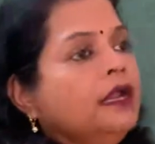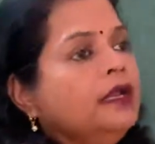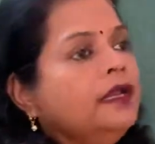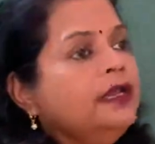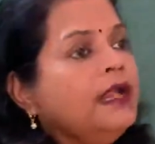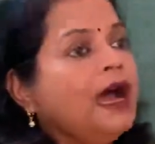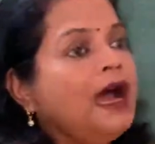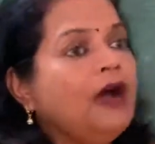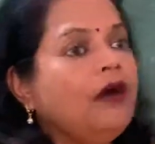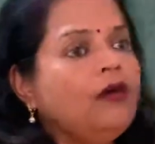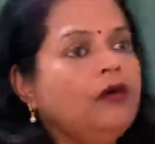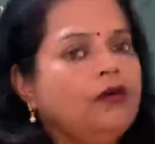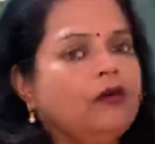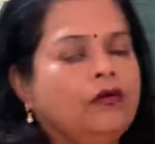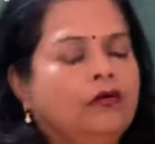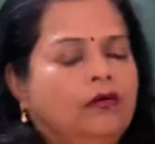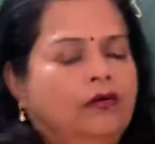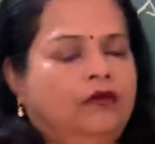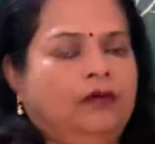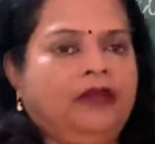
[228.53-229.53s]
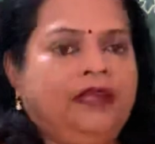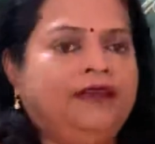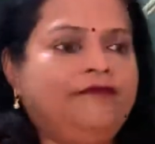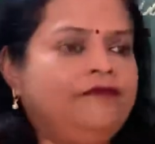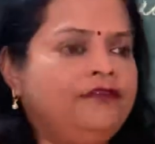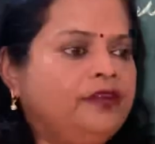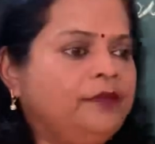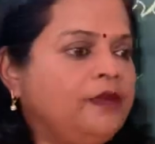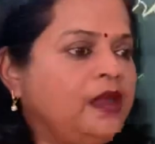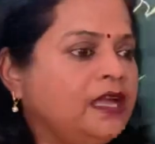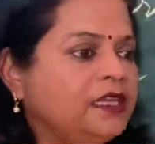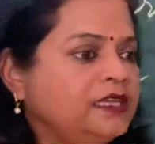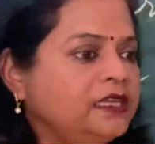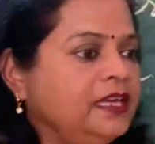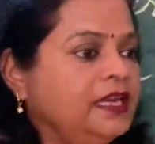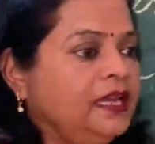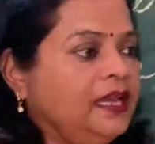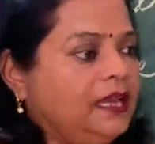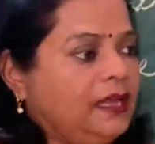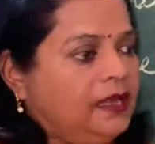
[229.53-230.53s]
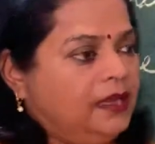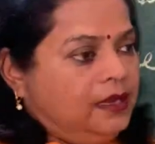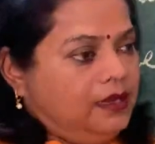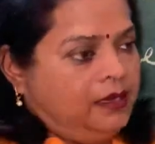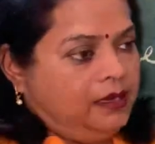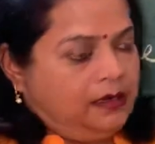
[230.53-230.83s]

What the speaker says: Now everybody,